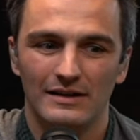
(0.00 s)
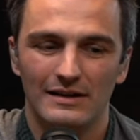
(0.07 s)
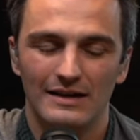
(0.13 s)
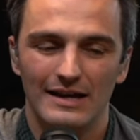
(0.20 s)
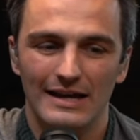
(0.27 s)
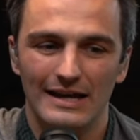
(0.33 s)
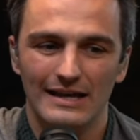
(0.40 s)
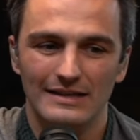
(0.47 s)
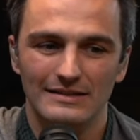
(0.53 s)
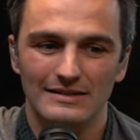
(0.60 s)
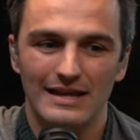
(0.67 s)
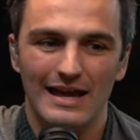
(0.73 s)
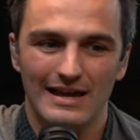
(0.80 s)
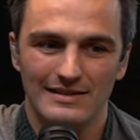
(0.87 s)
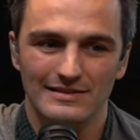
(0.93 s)
and
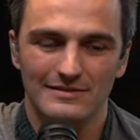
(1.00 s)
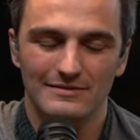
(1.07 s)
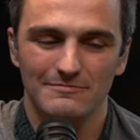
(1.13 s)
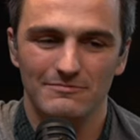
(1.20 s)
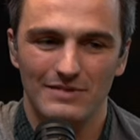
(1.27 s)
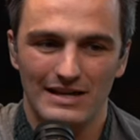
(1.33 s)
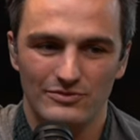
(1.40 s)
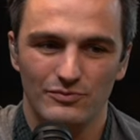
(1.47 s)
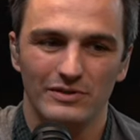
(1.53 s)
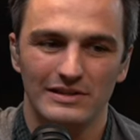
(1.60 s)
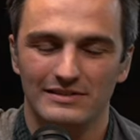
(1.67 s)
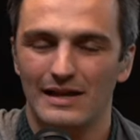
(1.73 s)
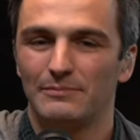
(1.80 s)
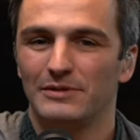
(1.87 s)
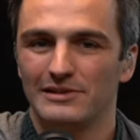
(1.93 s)
has has really
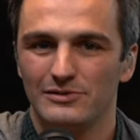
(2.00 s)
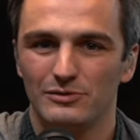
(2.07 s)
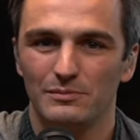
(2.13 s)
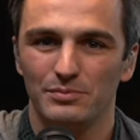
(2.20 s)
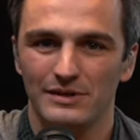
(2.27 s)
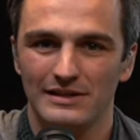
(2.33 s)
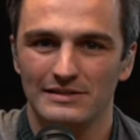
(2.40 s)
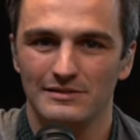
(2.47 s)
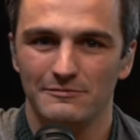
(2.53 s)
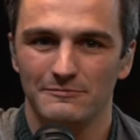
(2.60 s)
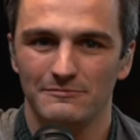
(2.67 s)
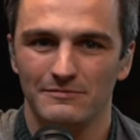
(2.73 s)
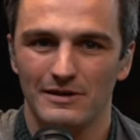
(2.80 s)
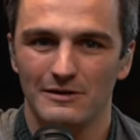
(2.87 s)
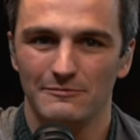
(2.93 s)
stepped into a place
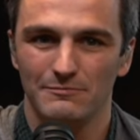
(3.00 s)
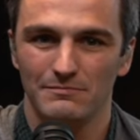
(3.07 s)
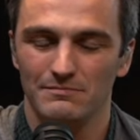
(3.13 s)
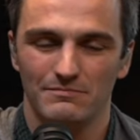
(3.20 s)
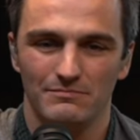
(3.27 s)
of of